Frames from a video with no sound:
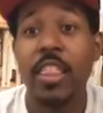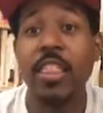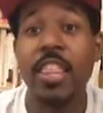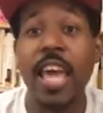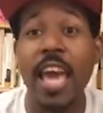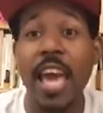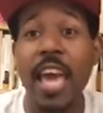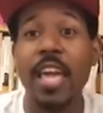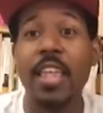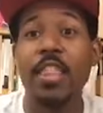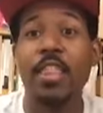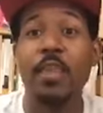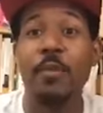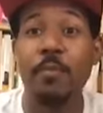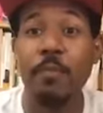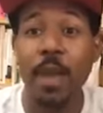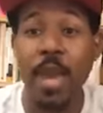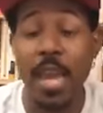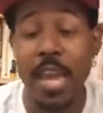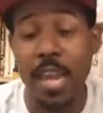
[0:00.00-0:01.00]
that the
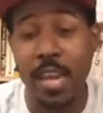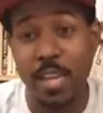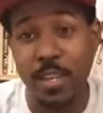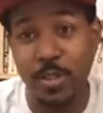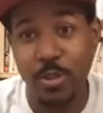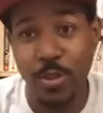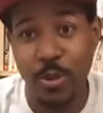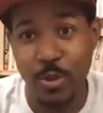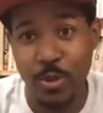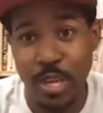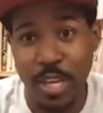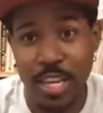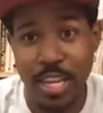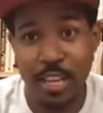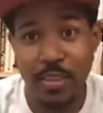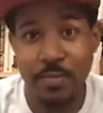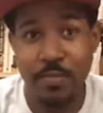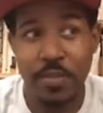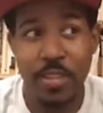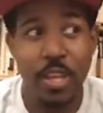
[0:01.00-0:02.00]
man is doing.
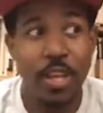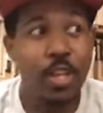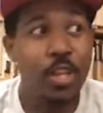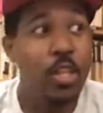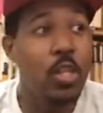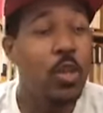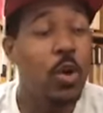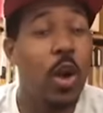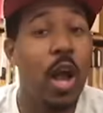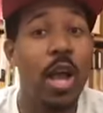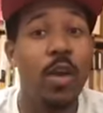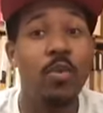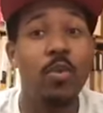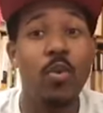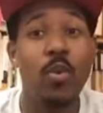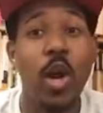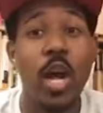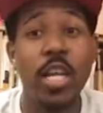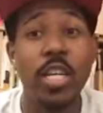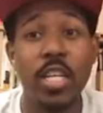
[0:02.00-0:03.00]
So I
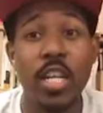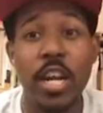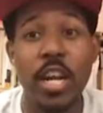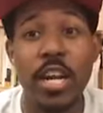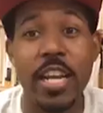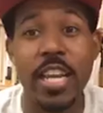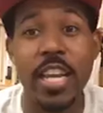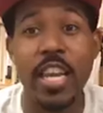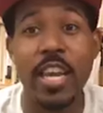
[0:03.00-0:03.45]
wonder